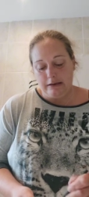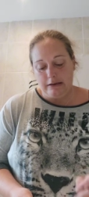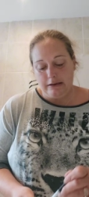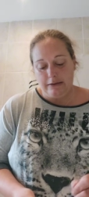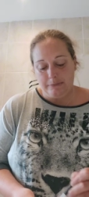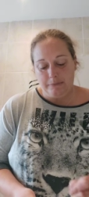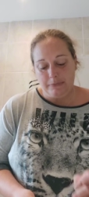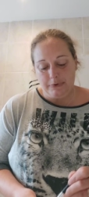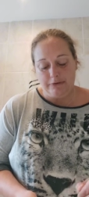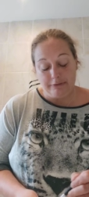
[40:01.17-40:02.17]
Um,
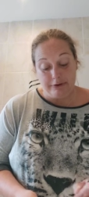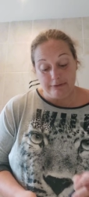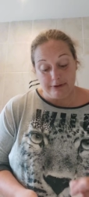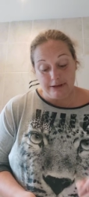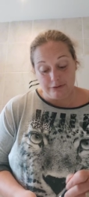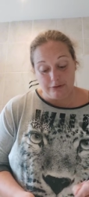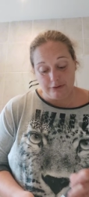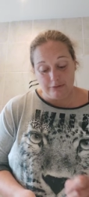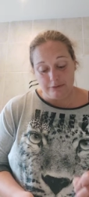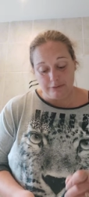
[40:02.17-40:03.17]
really, really
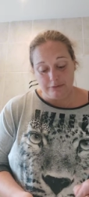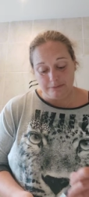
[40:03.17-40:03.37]
struggled.